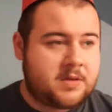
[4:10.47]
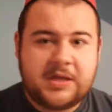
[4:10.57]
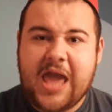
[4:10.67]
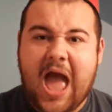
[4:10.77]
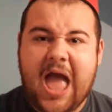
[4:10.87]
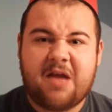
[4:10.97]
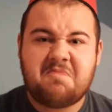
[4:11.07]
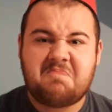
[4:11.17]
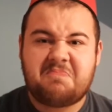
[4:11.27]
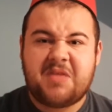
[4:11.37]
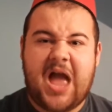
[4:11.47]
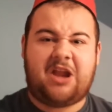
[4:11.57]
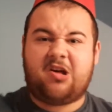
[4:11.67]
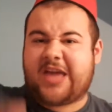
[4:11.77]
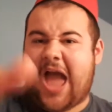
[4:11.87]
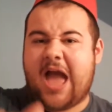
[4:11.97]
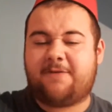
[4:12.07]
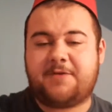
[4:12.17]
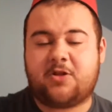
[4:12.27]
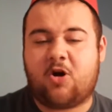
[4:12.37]
Yeah, I don't care
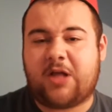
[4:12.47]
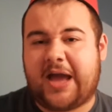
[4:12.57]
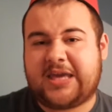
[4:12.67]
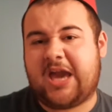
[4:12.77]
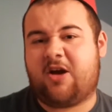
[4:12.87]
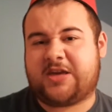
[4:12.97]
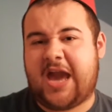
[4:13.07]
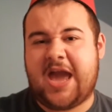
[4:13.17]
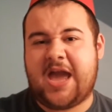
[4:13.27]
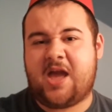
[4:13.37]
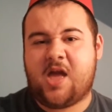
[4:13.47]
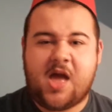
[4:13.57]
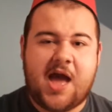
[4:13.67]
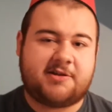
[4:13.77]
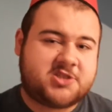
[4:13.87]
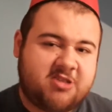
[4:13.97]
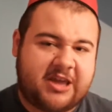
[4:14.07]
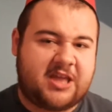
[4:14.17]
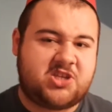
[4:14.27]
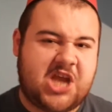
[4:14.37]
if you don't like it, okay? I've
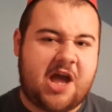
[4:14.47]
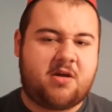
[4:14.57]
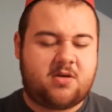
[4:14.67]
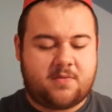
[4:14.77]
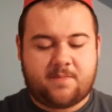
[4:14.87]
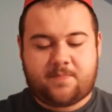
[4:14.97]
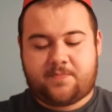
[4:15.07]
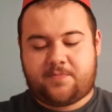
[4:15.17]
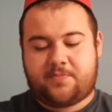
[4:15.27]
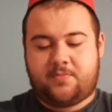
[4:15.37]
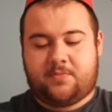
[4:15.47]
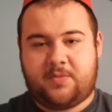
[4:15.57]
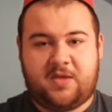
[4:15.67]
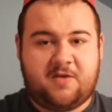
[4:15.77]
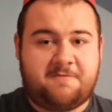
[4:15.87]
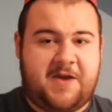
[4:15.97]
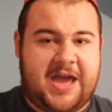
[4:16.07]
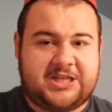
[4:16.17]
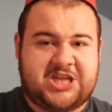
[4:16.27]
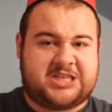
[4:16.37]
triggered you.
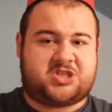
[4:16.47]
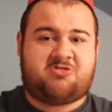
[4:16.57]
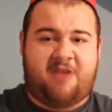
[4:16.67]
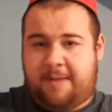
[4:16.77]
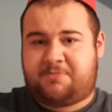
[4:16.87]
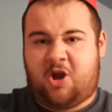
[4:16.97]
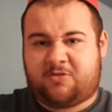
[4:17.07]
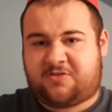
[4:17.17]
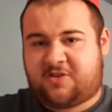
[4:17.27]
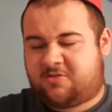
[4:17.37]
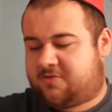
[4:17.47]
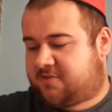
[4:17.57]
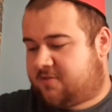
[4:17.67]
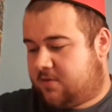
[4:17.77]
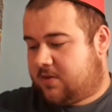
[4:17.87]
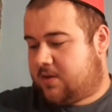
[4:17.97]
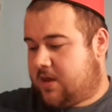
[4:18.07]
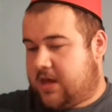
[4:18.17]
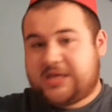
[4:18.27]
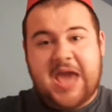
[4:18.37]
VHS crap nonsense.
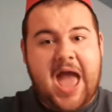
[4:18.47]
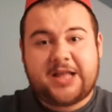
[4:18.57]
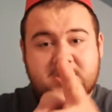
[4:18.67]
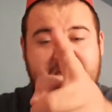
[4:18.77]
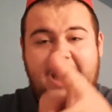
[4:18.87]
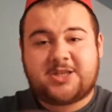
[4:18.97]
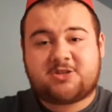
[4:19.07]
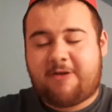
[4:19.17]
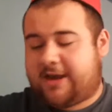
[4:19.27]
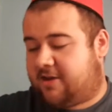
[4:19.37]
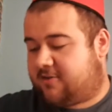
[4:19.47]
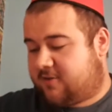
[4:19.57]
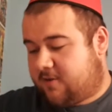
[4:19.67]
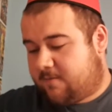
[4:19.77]
Yeah, get triggered.